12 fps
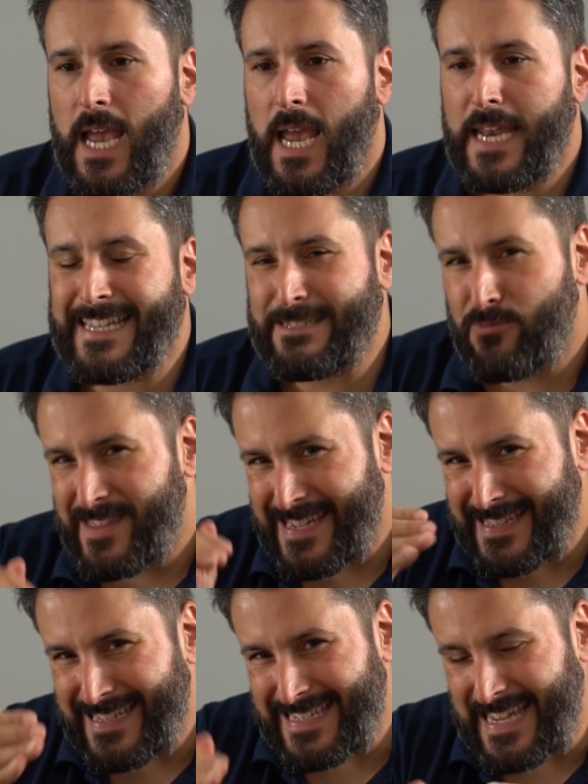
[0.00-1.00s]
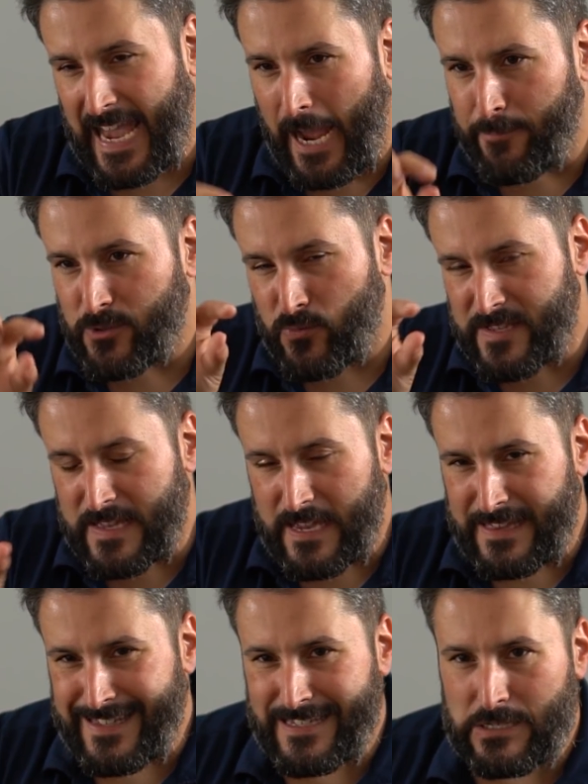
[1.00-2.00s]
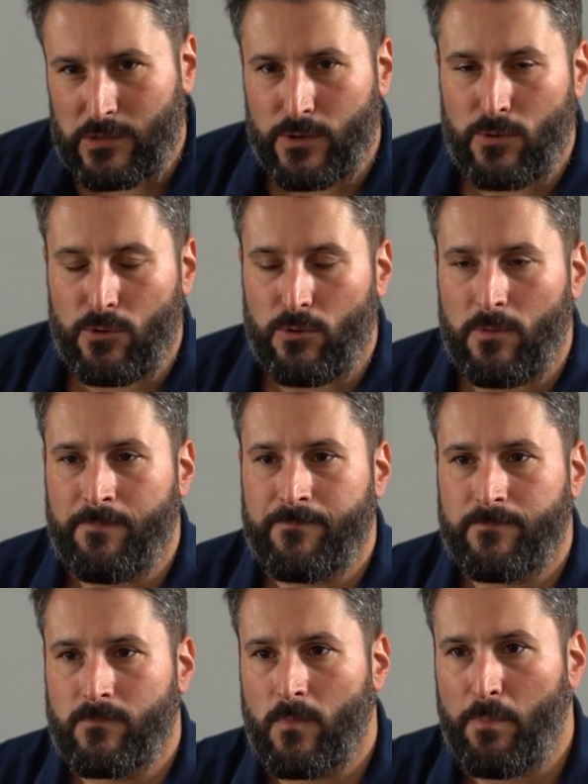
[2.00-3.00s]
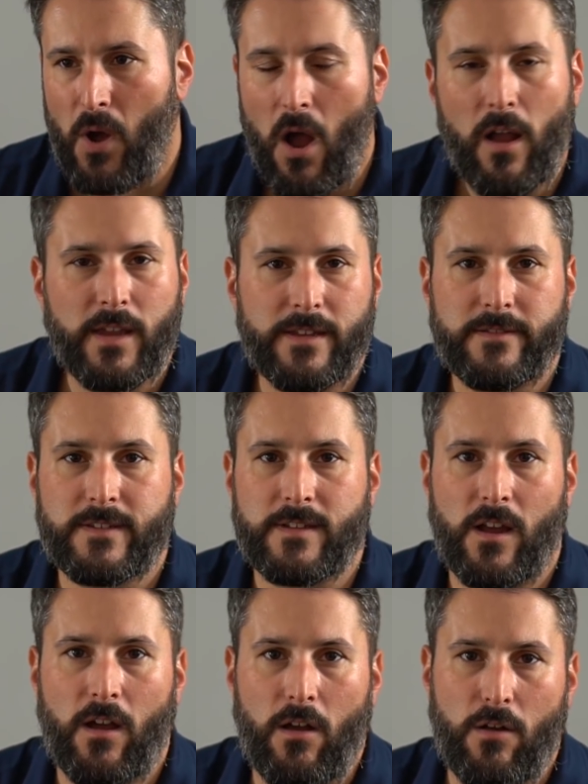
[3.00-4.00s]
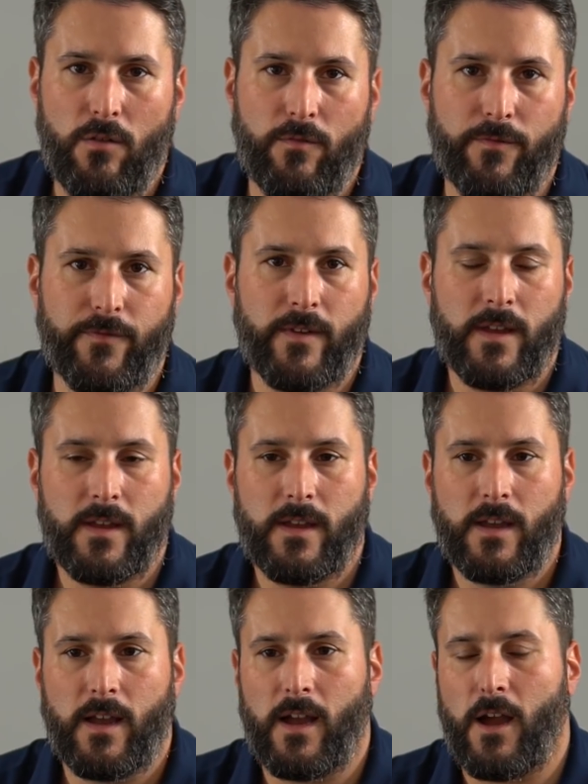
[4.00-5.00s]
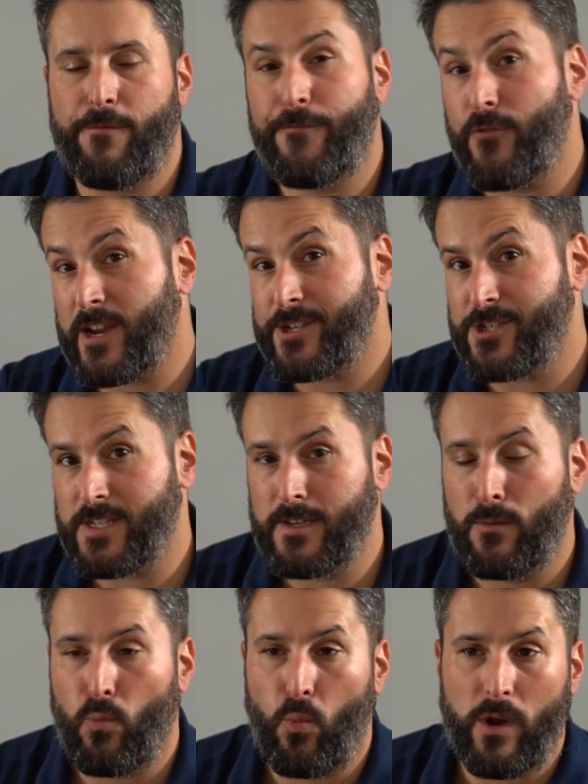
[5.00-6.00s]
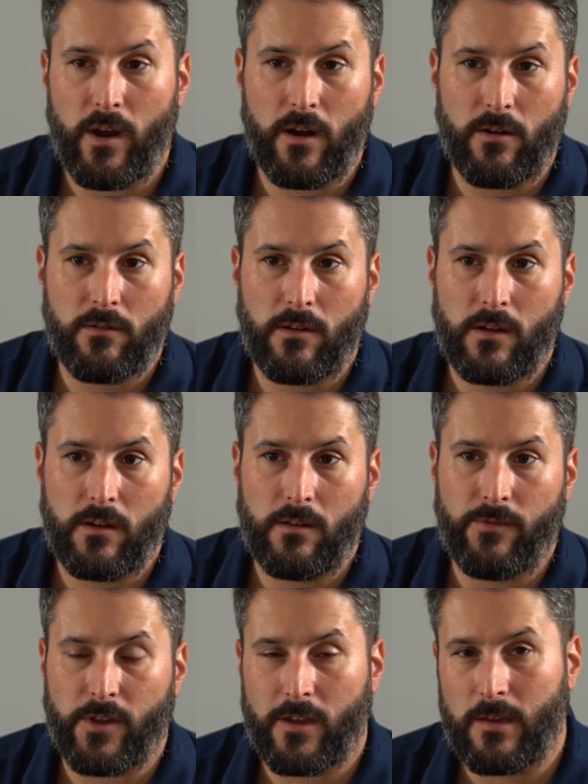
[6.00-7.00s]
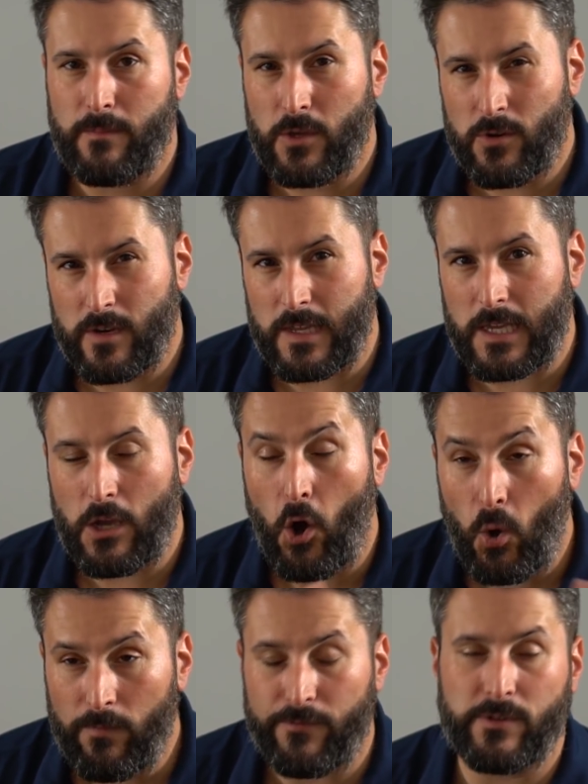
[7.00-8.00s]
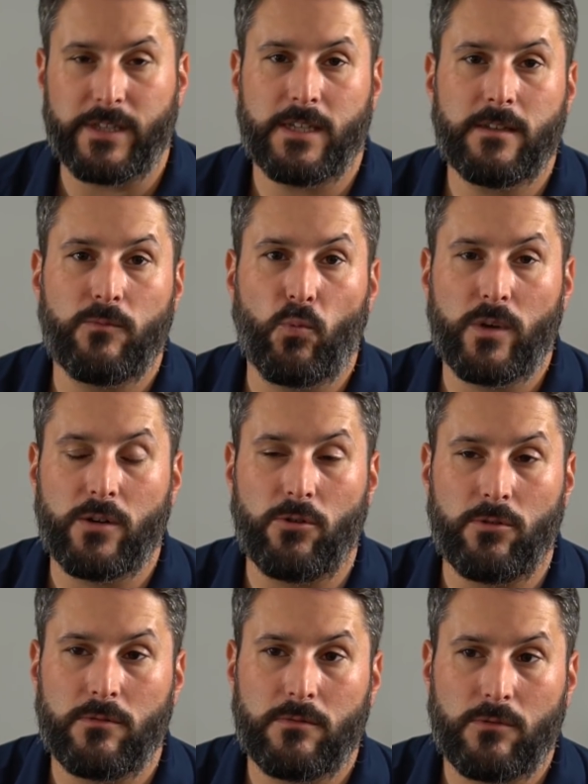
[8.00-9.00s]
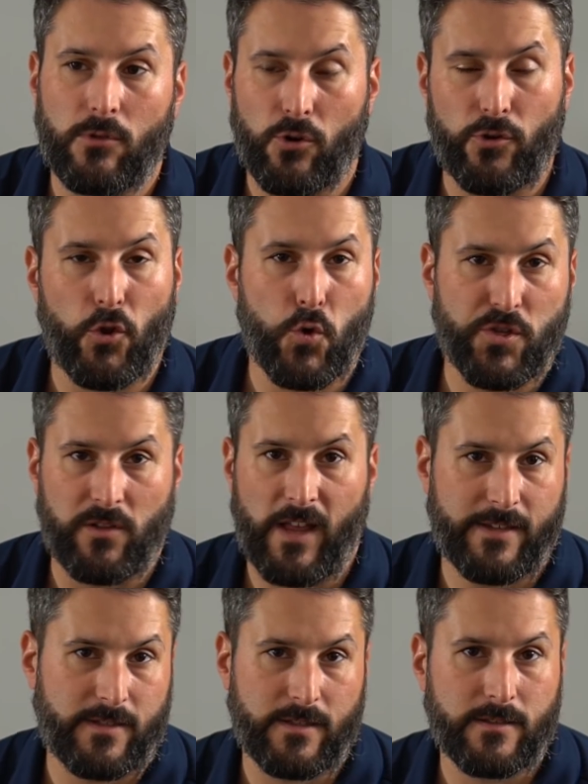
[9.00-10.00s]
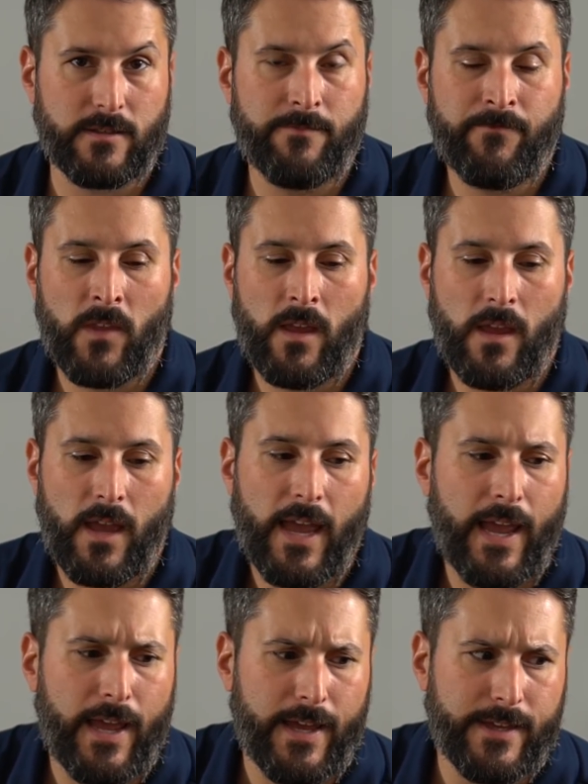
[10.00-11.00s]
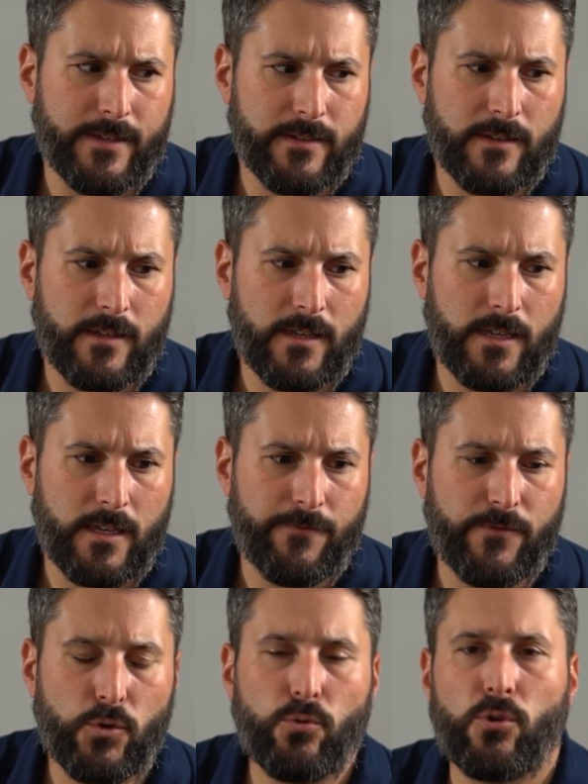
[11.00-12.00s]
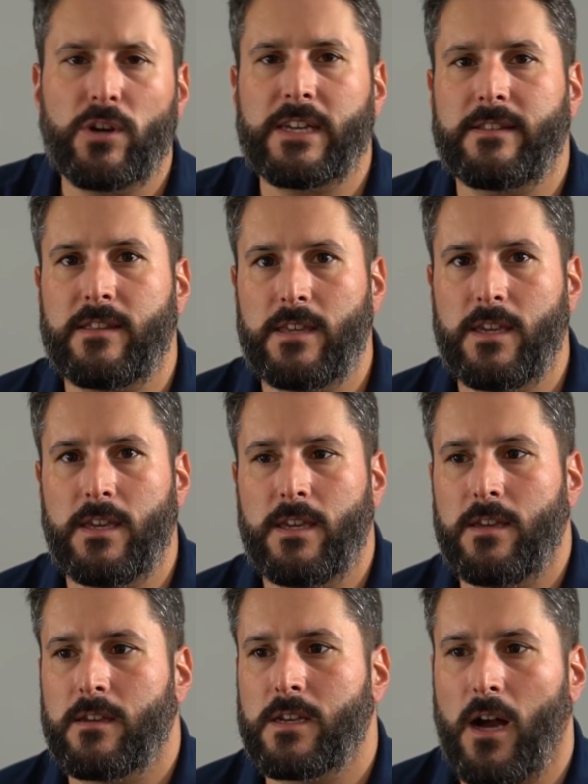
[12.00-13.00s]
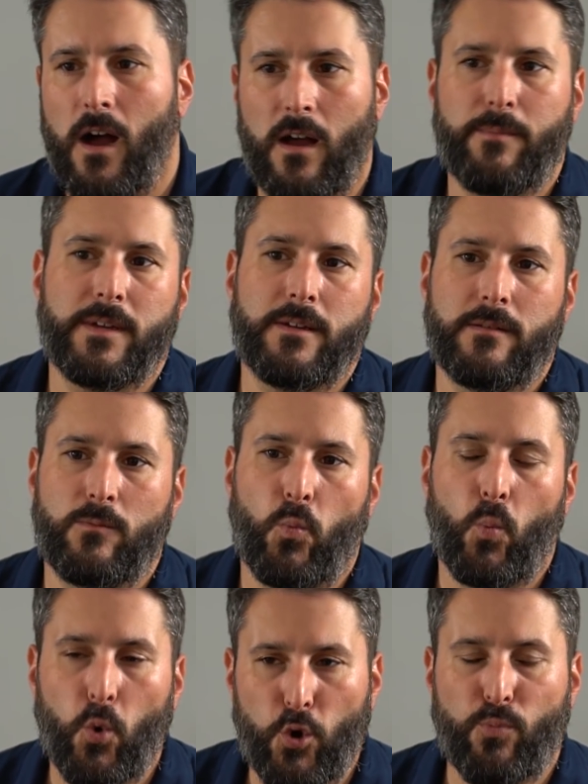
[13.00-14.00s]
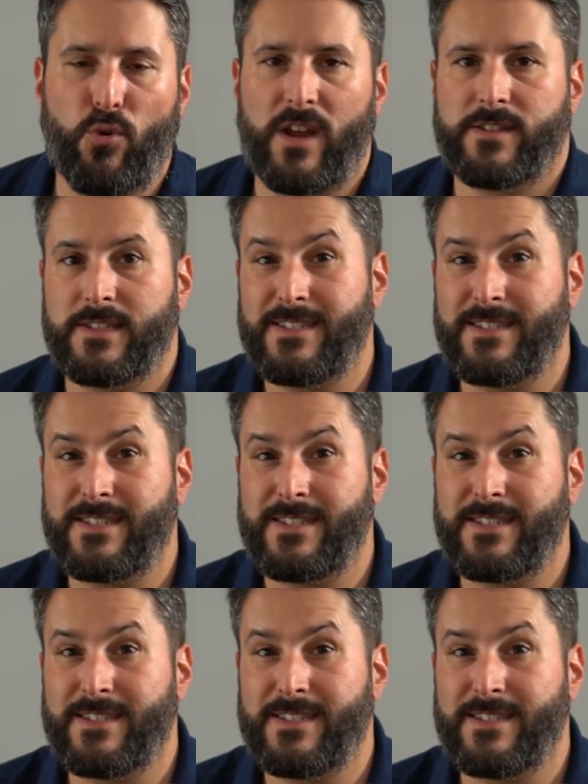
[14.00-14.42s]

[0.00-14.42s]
And it's within these gaps, within these little pockets of friction where the community hopefully will learn those lessons. And if you look at the common WordPress